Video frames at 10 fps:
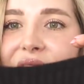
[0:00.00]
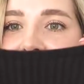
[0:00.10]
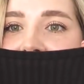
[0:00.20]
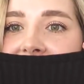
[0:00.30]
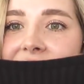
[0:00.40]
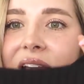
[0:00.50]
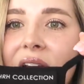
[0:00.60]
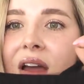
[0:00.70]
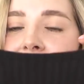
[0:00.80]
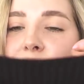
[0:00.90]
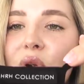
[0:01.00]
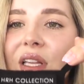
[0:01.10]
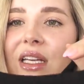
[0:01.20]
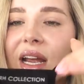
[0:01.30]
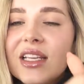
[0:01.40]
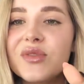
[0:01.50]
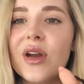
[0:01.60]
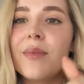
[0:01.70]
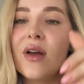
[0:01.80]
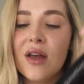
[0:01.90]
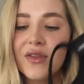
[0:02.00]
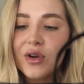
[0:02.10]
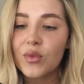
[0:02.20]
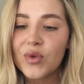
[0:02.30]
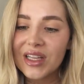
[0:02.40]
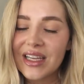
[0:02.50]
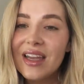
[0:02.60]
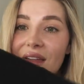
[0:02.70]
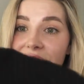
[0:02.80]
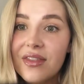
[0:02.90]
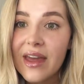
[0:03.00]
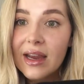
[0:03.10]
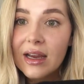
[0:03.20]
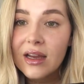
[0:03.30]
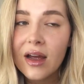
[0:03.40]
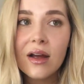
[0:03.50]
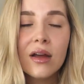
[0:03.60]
a thick, really nice rib. They're really thick.